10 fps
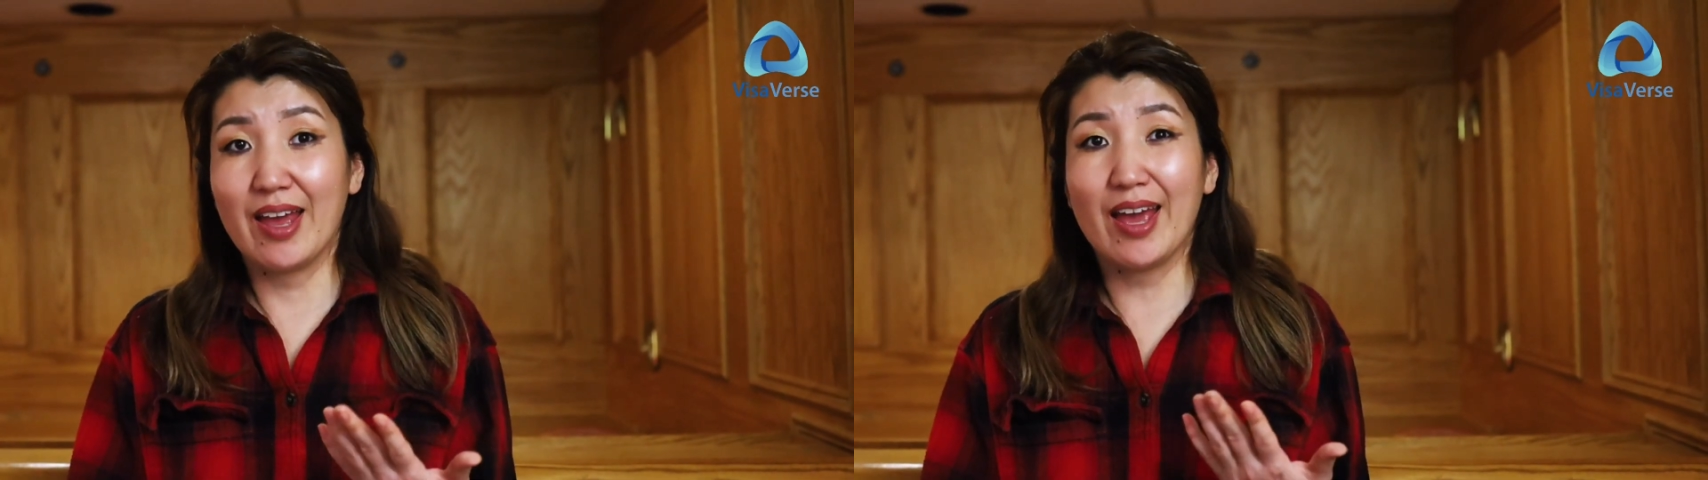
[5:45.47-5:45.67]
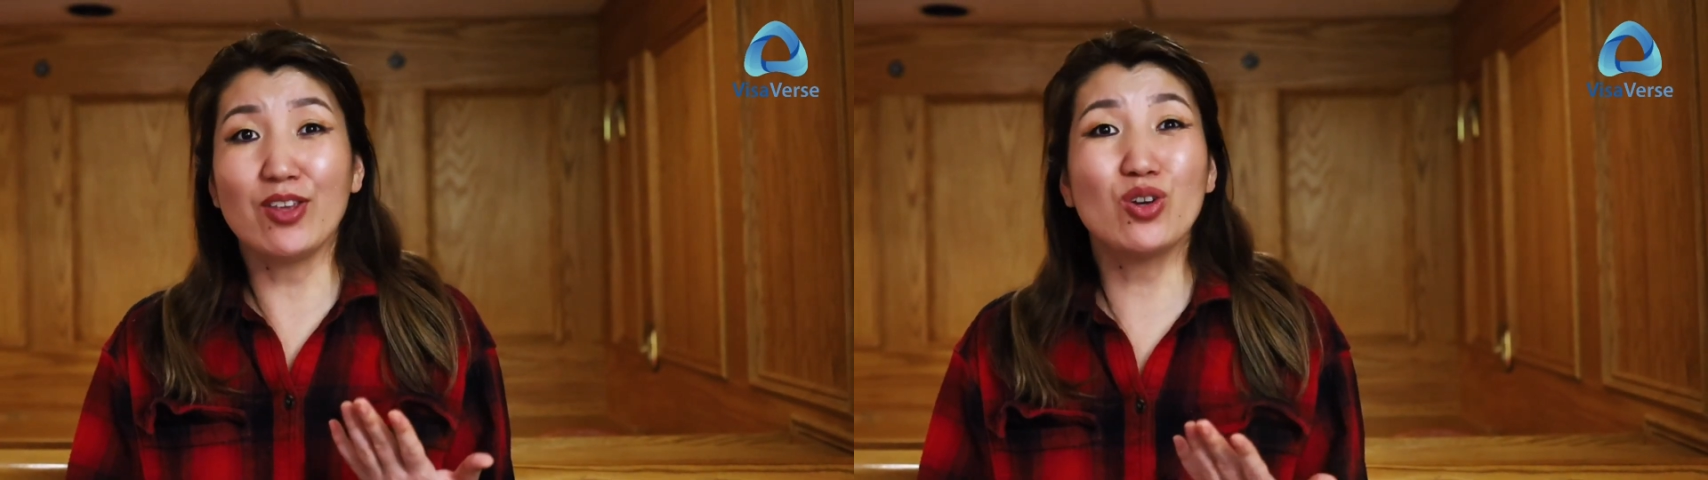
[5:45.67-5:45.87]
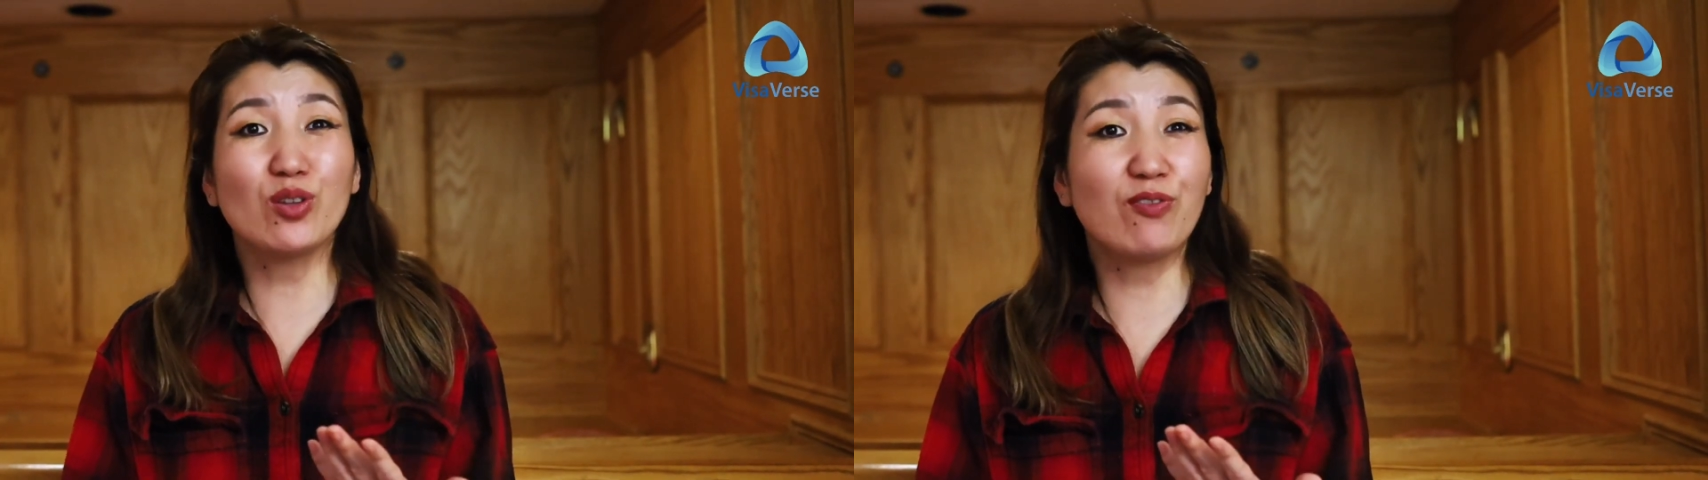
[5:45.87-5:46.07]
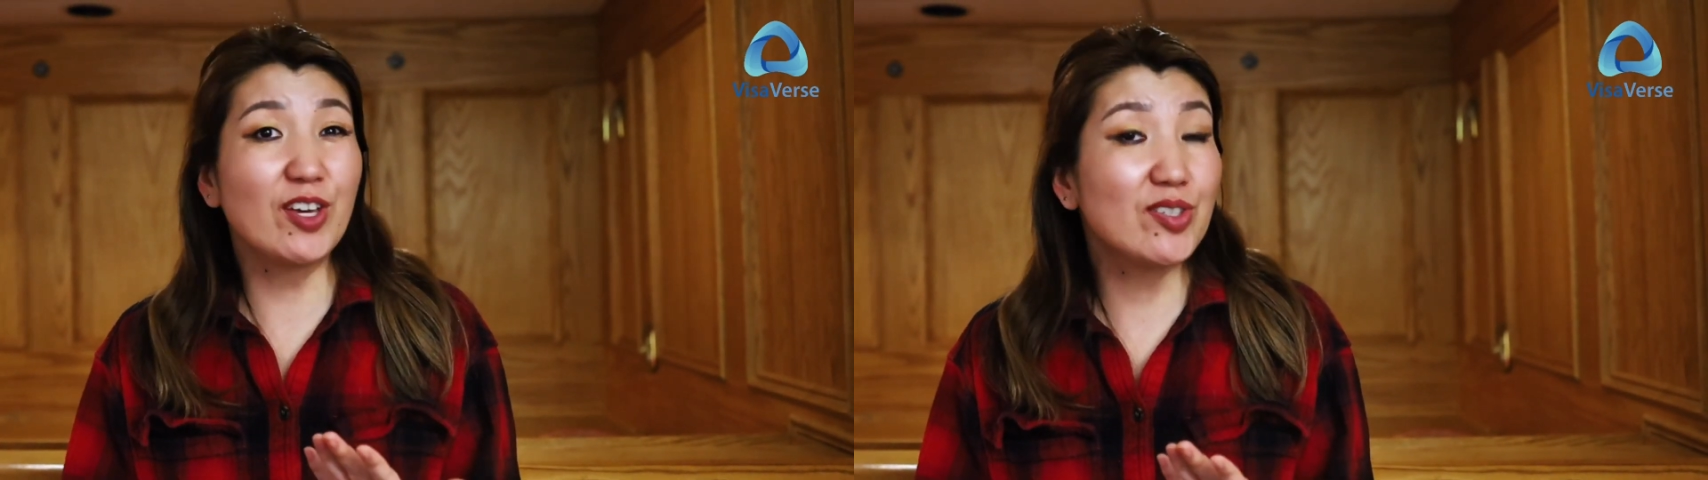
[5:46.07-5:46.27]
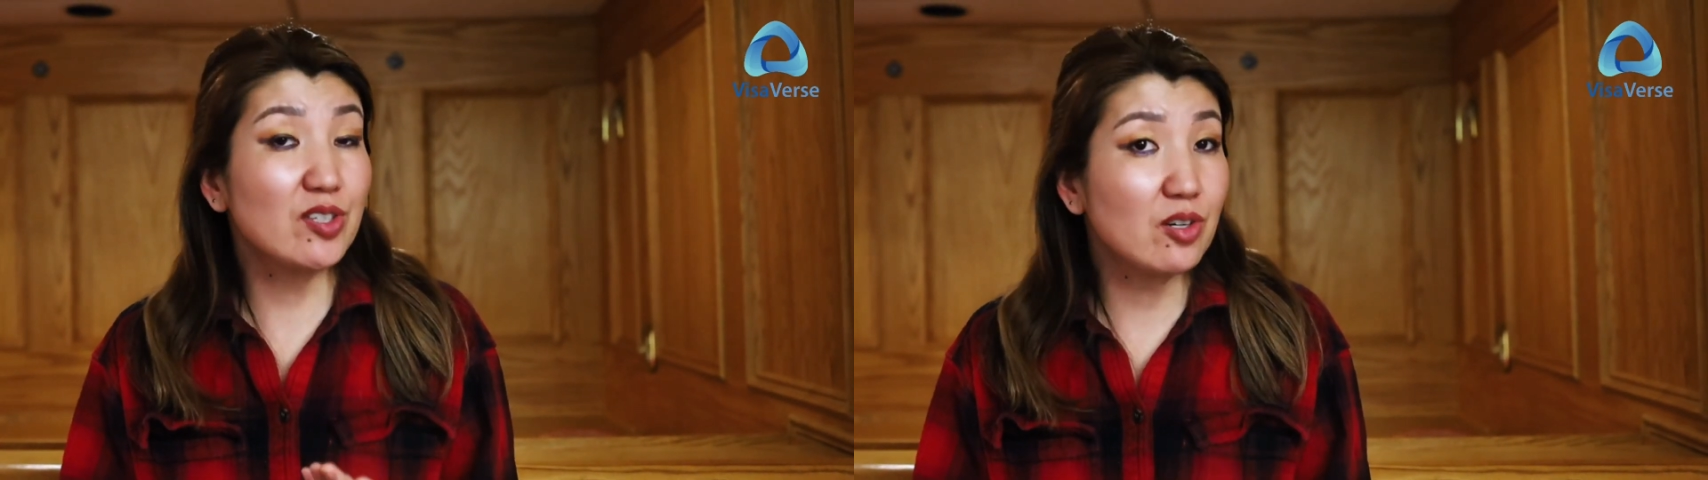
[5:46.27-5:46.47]
and you could
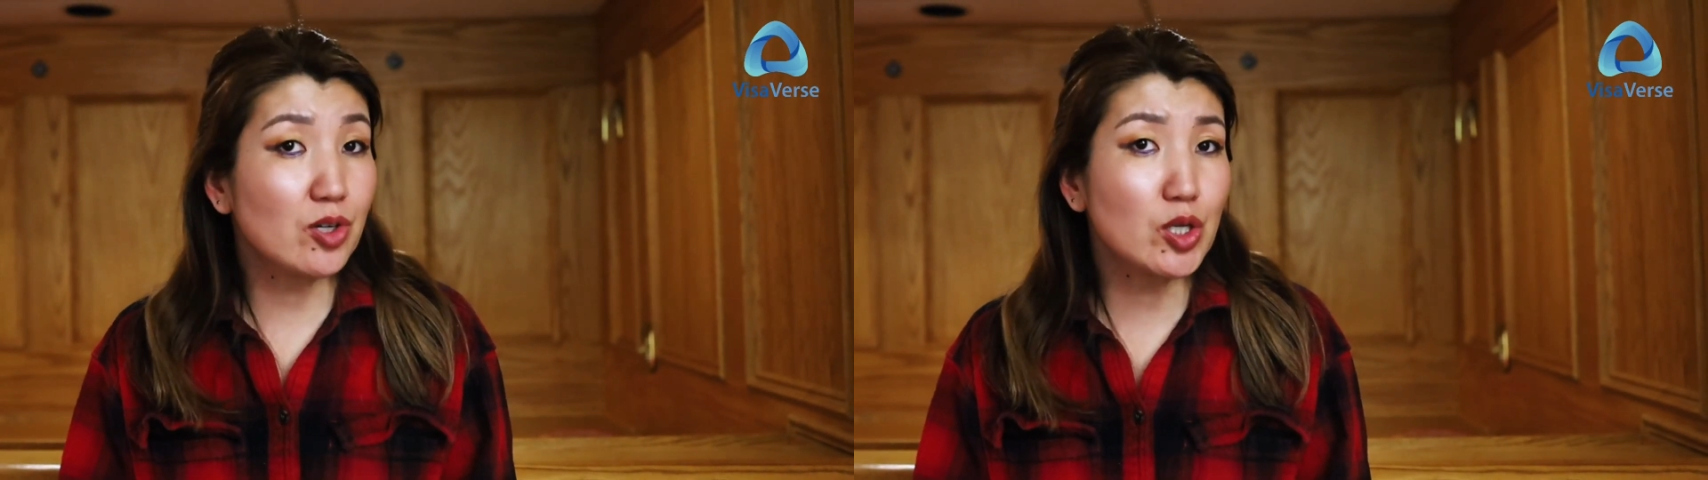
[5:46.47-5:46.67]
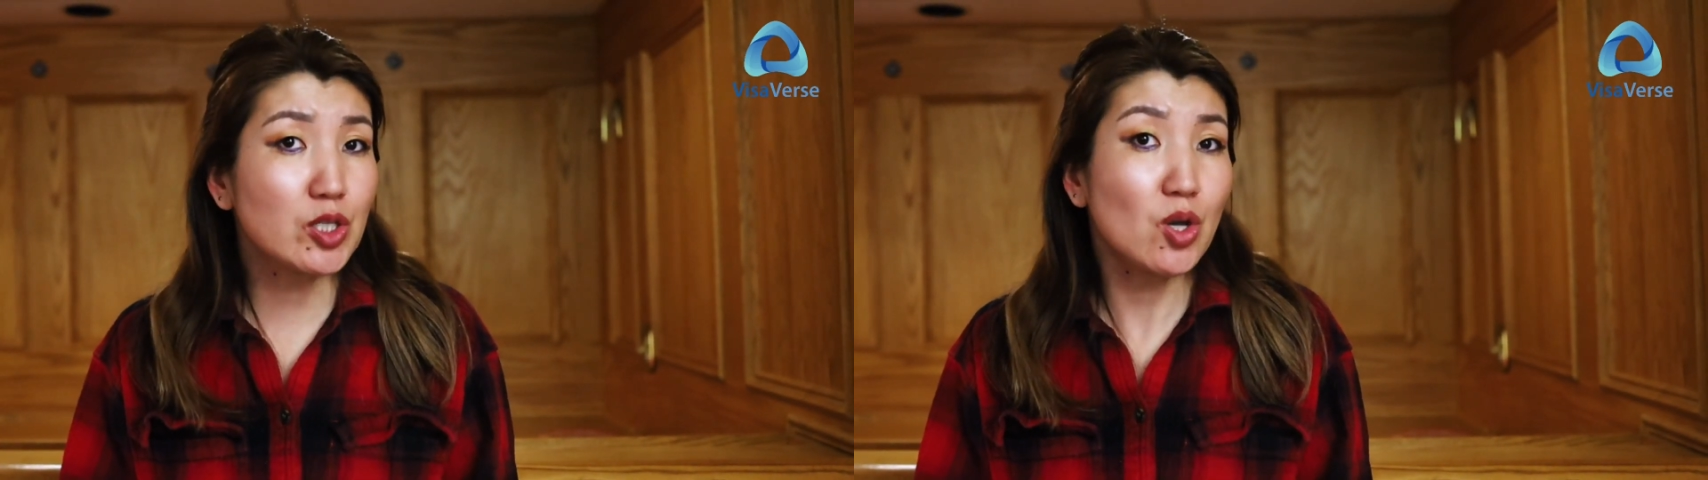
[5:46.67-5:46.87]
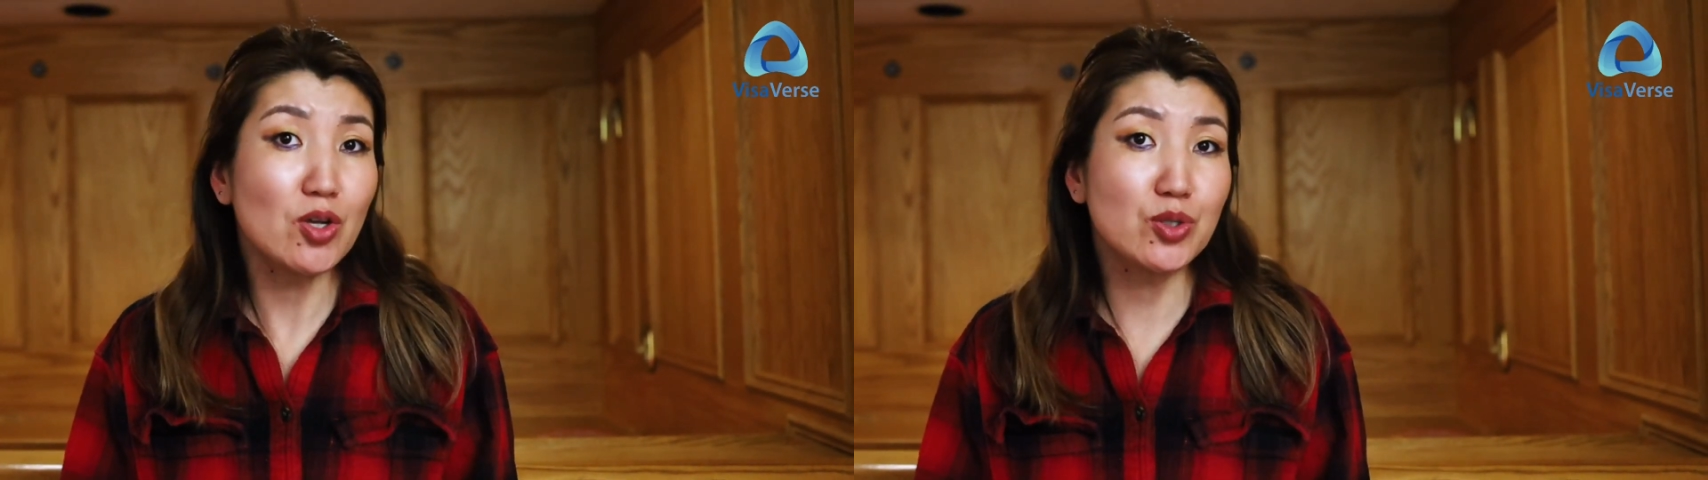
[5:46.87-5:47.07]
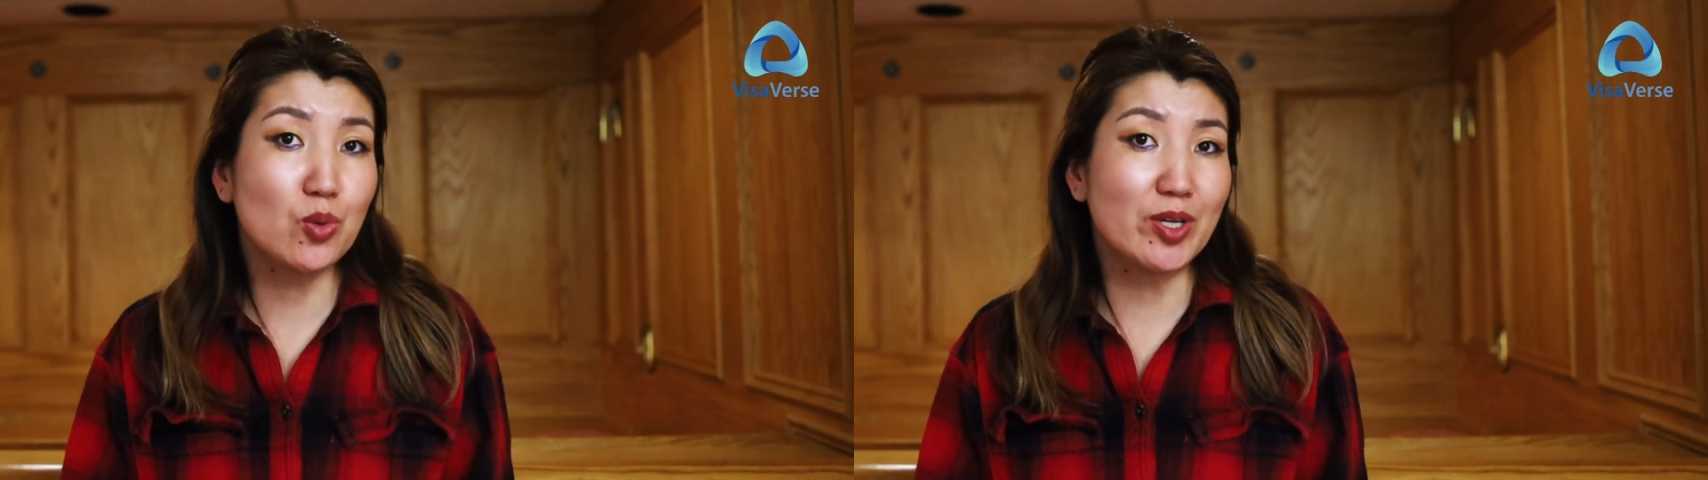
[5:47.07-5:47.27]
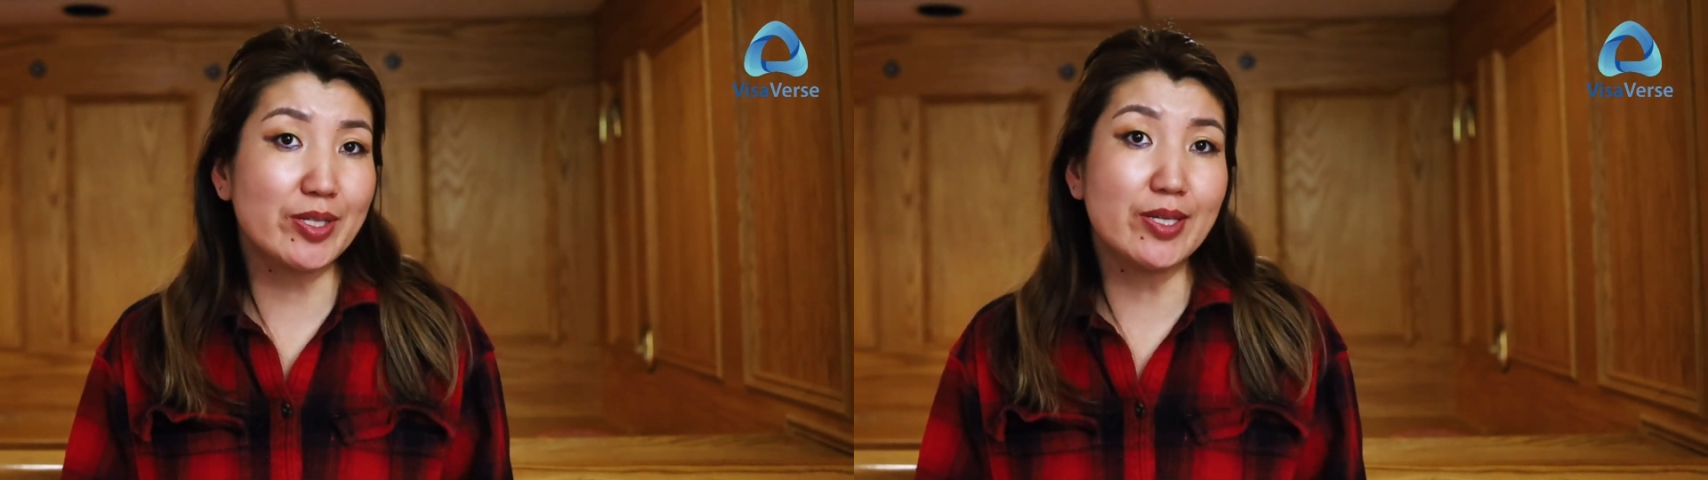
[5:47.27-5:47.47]
face serious
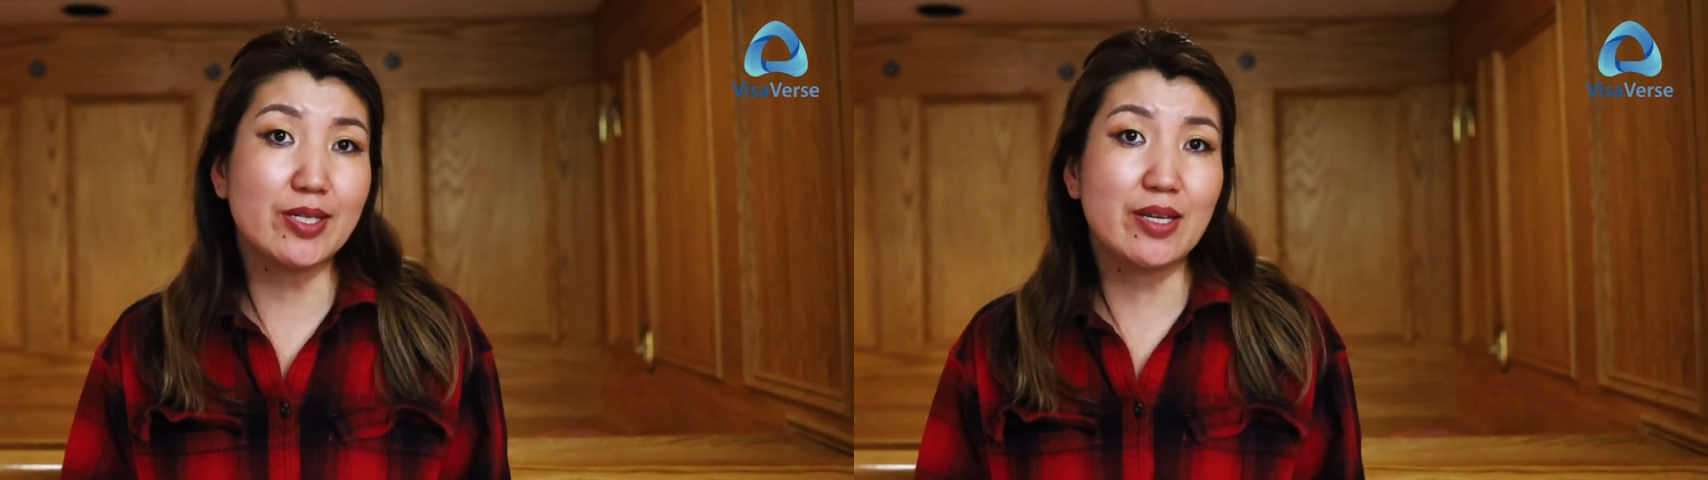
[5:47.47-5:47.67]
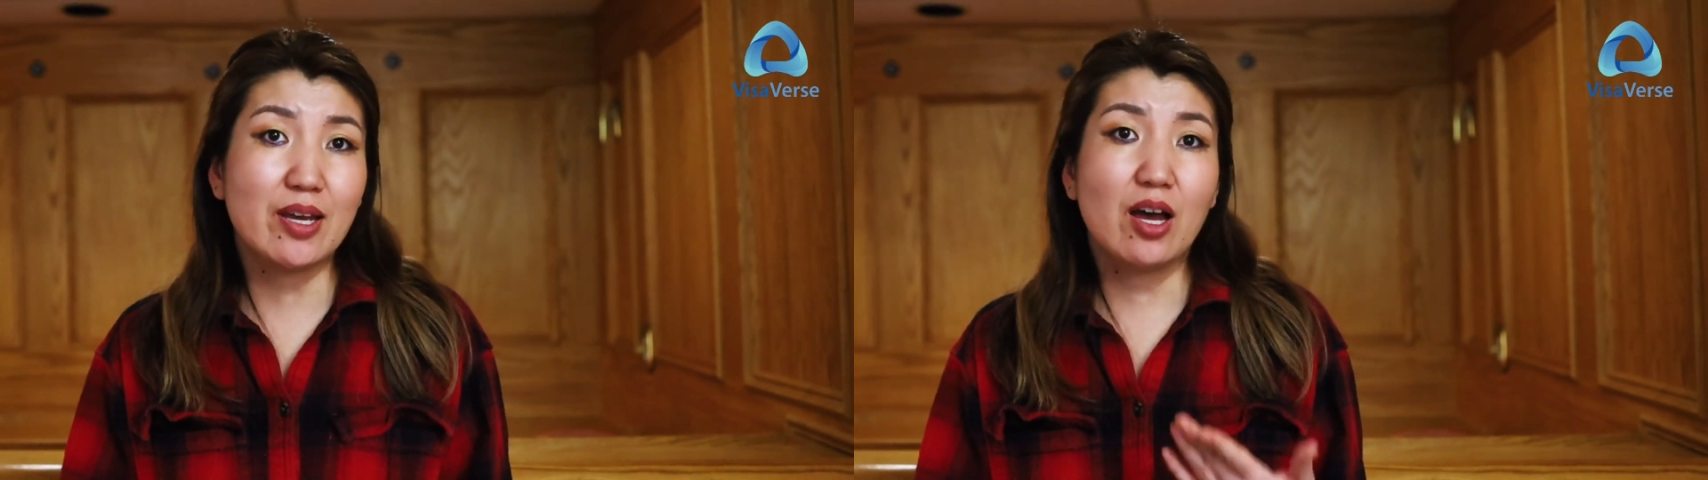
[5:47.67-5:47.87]
consequences.